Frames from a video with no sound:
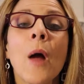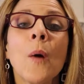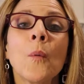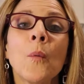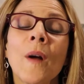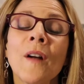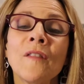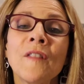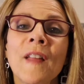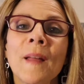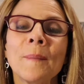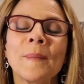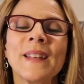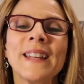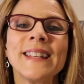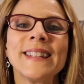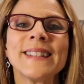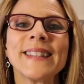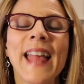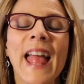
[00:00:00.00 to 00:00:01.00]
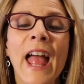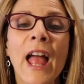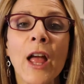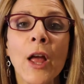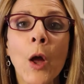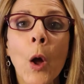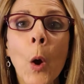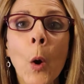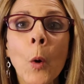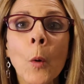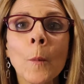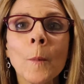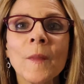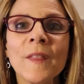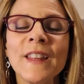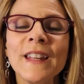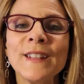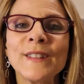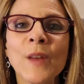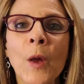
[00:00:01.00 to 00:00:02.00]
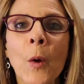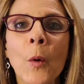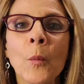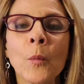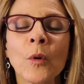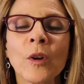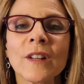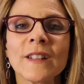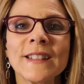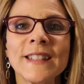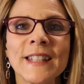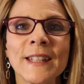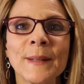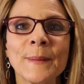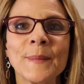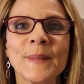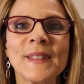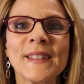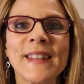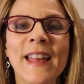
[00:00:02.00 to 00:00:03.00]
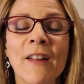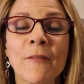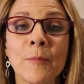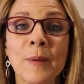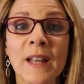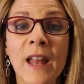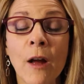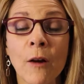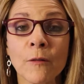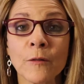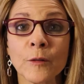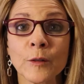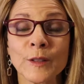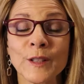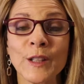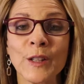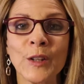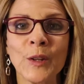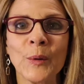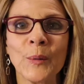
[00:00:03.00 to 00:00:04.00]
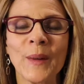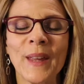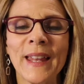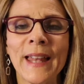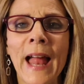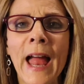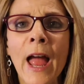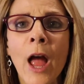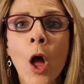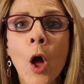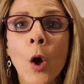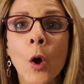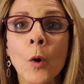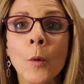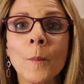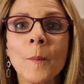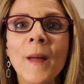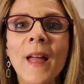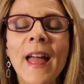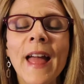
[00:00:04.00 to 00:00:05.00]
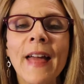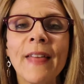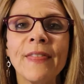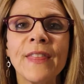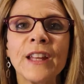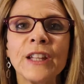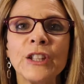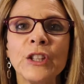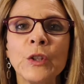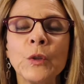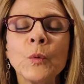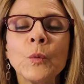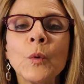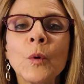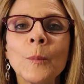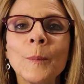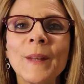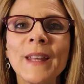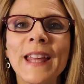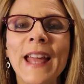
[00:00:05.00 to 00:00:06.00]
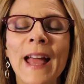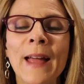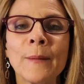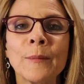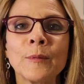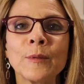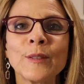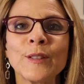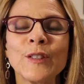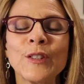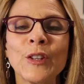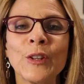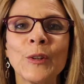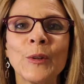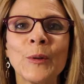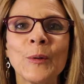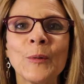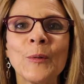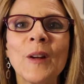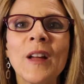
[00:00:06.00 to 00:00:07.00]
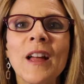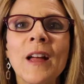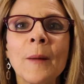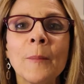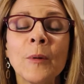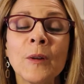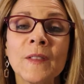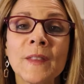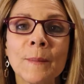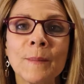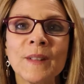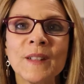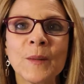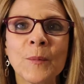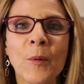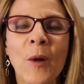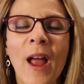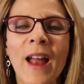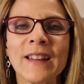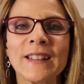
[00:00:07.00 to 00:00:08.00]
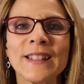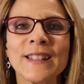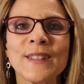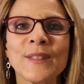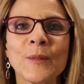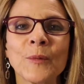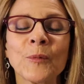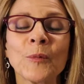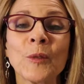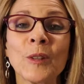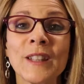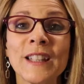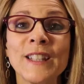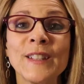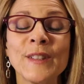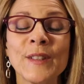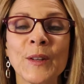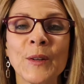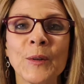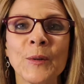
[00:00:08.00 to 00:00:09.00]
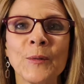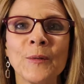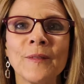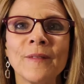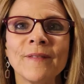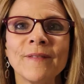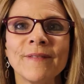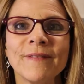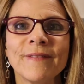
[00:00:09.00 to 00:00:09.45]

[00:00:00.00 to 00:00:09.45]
Well, families, I hope these homework tips have been helpful to you, and I hope that you will be able to put them into practice really soon.